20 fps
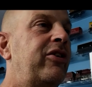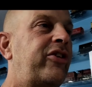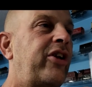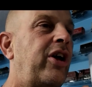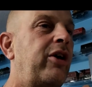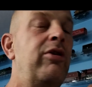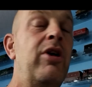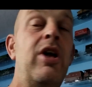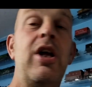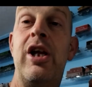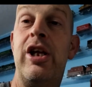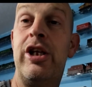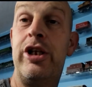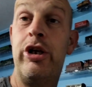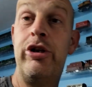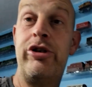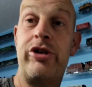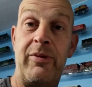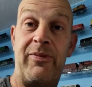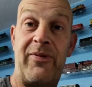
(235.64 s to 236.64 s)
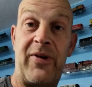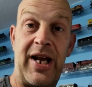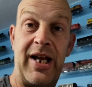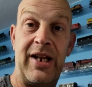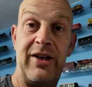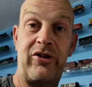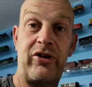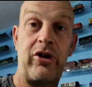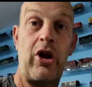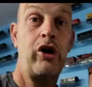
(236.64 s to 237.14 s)
it. So YouTube
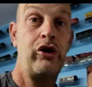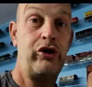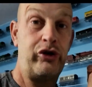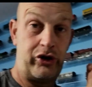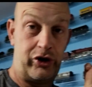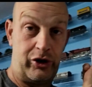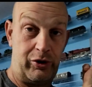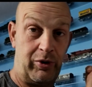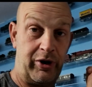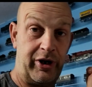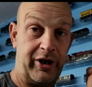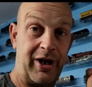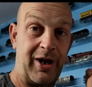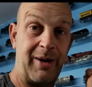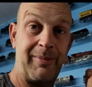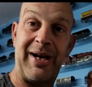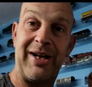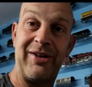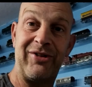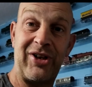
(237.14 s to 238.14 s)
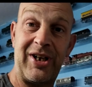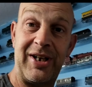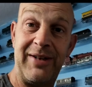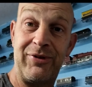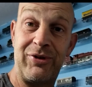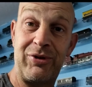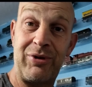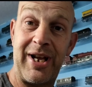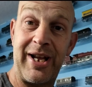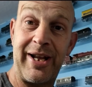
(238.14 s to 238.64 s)
fans, do you want to know about
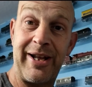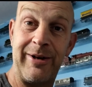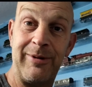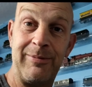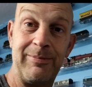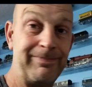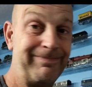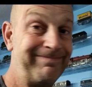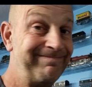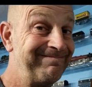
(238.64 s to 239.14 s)
David Dragon?